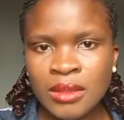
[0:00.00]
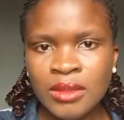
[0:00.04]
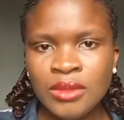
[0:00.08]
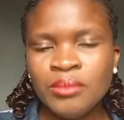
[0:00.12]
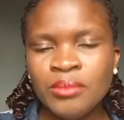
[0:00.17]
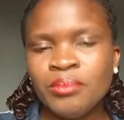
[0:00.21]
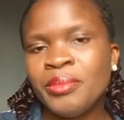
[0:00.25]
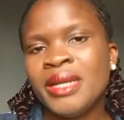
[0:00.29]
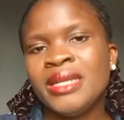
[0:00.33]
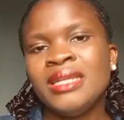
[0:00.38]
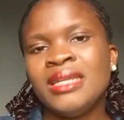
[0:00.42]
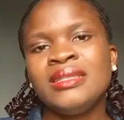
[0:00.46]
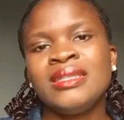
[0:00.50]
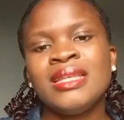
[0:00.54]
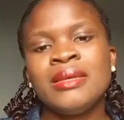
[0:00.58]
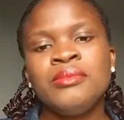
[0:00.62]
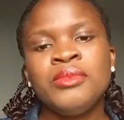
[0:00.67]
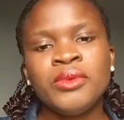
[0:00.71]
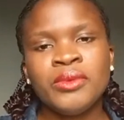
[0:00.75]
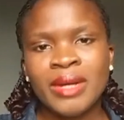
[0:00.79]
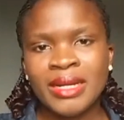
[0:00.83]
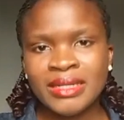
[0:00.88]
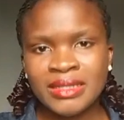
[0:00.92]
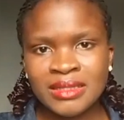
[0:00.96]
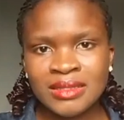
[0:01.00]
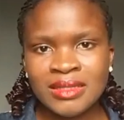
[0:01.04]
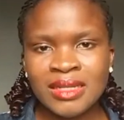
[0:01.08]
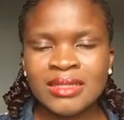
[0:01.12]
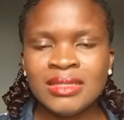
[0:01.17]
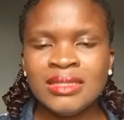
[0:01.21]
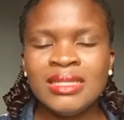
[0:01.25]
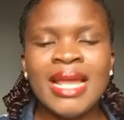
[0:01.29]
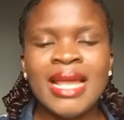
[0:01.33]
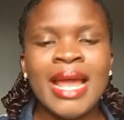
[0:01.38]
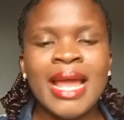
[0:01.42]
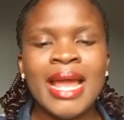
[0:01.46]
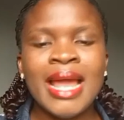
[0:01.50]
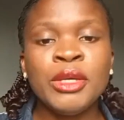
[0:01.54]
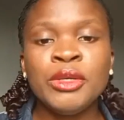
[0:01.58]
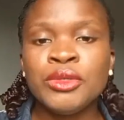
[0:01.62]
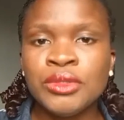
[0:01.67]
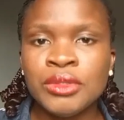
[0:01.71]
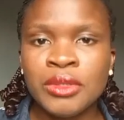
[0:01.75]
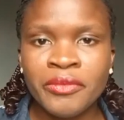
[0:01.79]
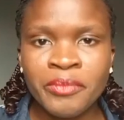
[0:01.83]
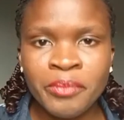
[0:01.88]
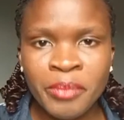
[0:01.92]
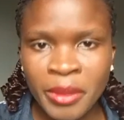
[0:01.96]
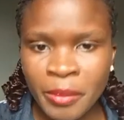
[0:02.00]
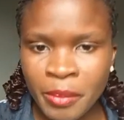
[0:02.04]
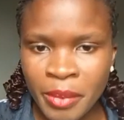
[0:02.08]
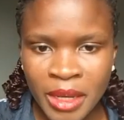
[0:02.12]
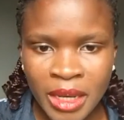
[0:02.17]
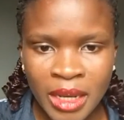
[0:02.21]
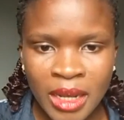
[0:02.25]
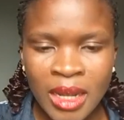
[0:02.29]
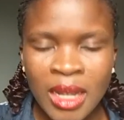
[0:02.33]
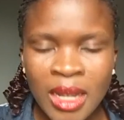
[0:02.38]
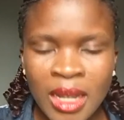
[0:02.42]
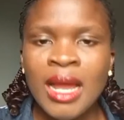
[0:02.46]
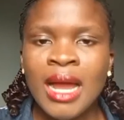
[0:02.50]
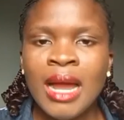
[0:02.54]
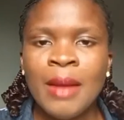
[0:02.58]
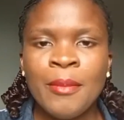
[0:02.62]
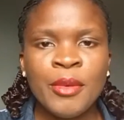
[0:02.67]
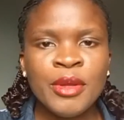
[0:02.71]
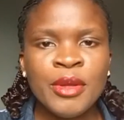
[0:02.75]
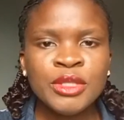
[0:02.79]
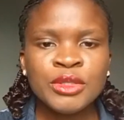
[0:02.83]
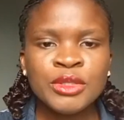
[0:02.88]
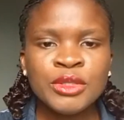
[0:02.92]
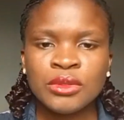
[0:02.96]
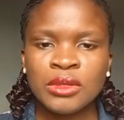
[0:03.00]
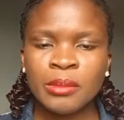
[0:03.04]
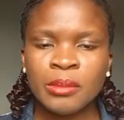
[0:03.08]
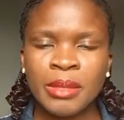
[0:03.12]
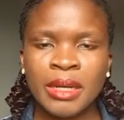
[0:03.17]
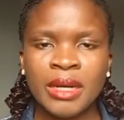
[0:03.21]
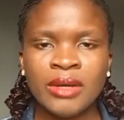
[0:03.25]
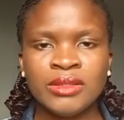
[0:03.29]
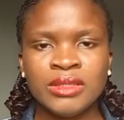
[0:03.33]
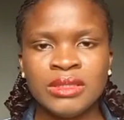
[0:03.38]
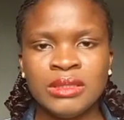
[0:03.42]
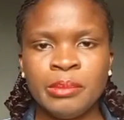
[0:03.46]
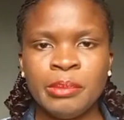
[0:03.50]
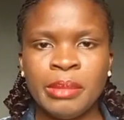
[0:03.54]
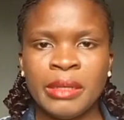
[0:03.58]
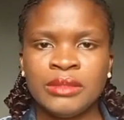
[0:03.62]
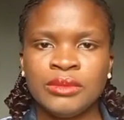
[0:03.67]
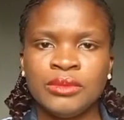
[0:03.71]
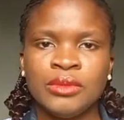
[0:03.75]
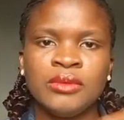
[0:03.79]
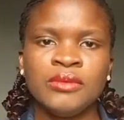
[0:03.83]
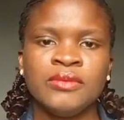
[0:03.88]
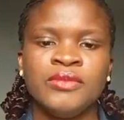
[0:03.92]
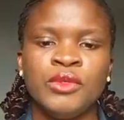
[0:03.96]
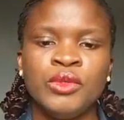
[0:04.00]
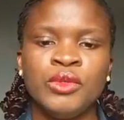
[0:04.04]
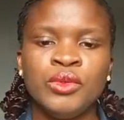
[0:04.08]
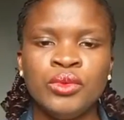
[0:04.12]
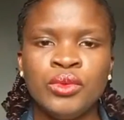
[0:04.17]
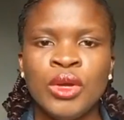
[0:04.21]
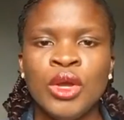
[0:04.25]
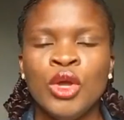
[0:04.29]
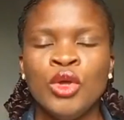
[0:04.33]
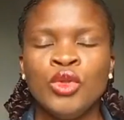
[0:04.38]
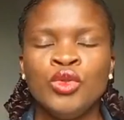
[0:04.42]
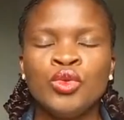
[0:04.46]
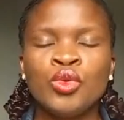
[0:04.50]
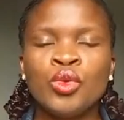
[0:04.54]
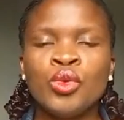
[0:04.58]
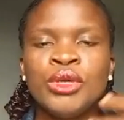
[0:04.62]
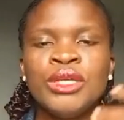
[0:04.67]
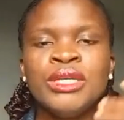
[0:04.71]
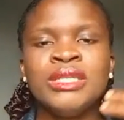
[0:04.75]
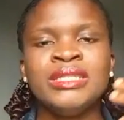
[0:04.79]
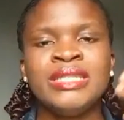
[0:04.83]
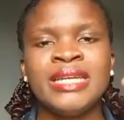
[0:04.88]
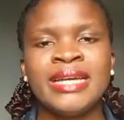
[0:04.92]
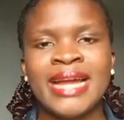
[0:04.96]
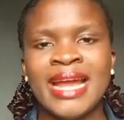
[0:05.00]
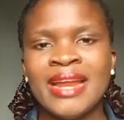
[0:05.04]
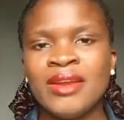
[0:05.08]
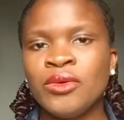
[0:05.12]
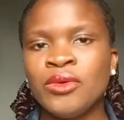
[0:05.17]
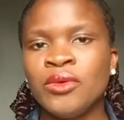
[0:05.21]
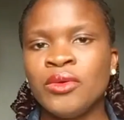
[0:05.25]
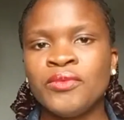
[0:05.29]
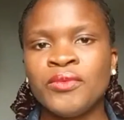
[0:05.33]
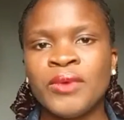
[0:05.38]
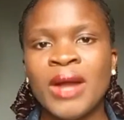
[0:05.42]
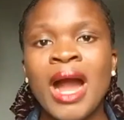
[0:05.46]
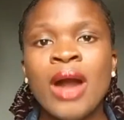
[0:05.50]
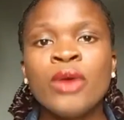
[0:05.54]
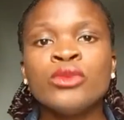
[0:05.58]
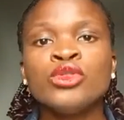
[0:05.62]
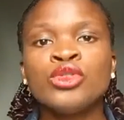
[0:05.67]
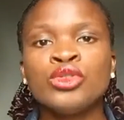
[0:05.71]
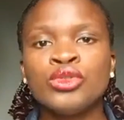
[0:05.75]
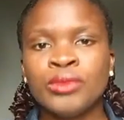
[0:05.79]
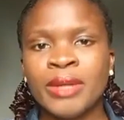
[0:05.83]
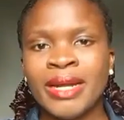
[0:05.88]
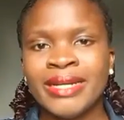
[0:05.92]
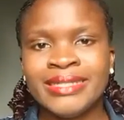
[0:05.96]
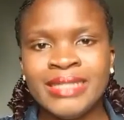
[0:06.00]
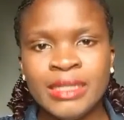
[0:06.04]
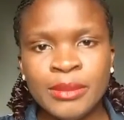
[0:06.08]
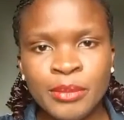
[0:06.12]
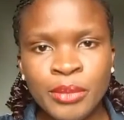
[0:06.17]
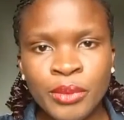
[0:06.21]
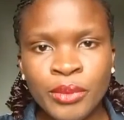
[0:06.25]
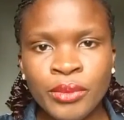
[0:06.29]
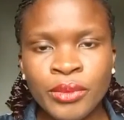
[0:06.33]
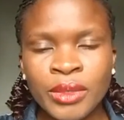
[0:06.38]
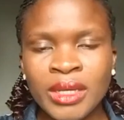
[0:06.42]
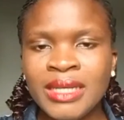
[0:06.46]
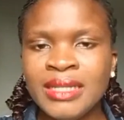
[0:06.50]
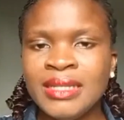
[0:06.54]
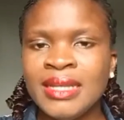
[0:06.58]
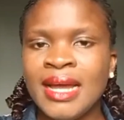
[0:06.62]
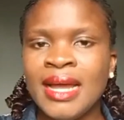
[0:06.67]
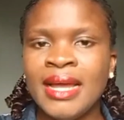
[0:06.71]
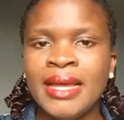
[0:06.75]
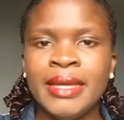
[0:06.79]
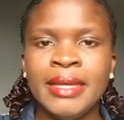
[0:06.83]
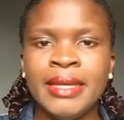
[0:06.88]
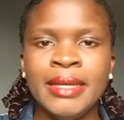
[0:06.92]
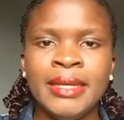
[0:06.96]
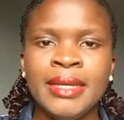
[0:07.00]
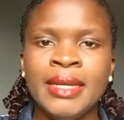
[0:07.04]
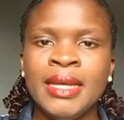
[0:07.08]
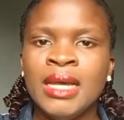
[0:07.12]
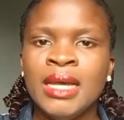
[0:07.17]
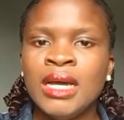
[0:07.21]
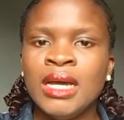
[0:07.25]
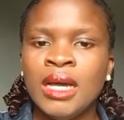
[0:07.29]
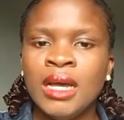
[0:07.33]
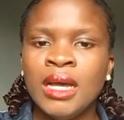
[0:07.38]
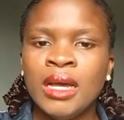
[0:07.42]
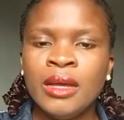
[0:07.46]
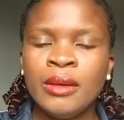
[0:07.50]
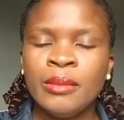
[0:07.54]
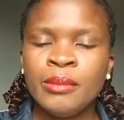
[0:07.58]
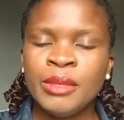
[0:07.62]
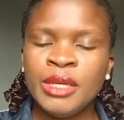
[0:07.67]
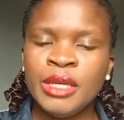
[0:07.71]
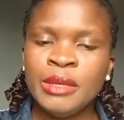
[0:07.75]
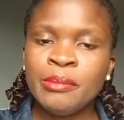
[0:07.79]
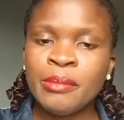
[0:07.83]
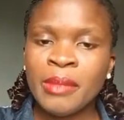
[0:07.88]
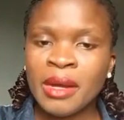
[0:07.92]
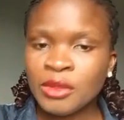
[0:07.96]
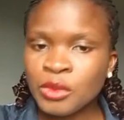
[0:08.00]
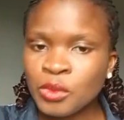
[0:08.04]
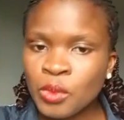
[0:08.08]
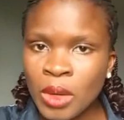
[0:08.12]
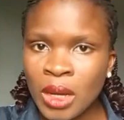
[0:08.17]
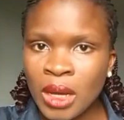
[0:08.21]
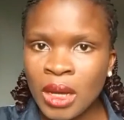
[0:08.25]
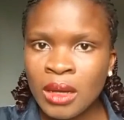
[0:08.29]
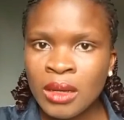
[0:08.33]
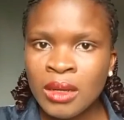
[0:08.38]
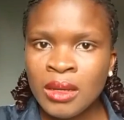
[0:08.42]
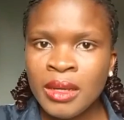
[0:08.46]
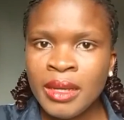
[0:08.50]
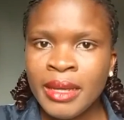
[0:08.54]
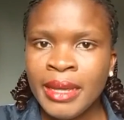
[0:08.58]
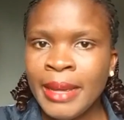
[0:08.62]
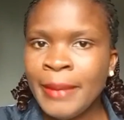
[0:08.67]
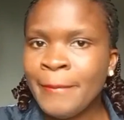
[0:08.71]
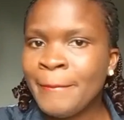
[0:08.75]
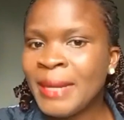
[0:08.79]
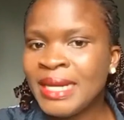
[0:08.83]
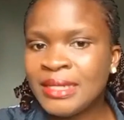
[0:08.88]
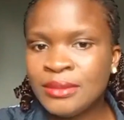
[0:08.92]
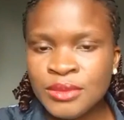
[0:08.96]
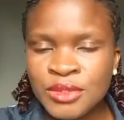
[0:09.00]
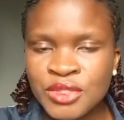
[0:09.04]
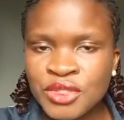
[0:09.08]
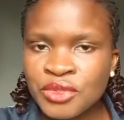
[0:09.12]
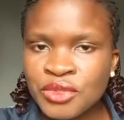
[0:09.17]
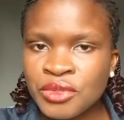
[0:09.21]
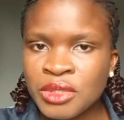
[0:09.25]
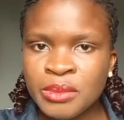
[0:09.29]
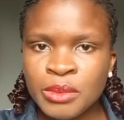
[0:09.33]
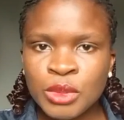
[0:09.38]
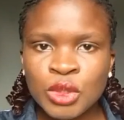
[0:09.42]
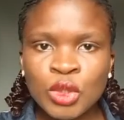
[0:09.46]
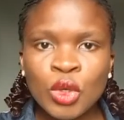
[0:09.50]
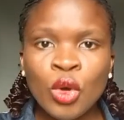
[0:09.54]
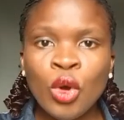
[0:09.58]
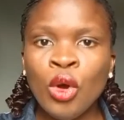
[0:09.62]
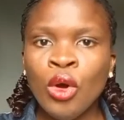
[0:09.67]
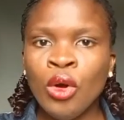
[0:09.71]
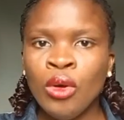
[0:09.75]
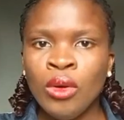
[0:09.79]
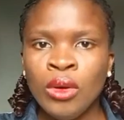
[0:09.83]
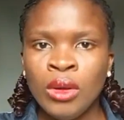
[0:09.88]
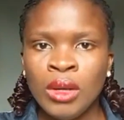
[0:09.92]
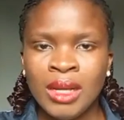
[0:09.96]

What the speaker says: By the time you write it down, see, I make use of paper. I'm going to talk about the part of you knowing the kind of how to write a book, either a manual, a manuscript, or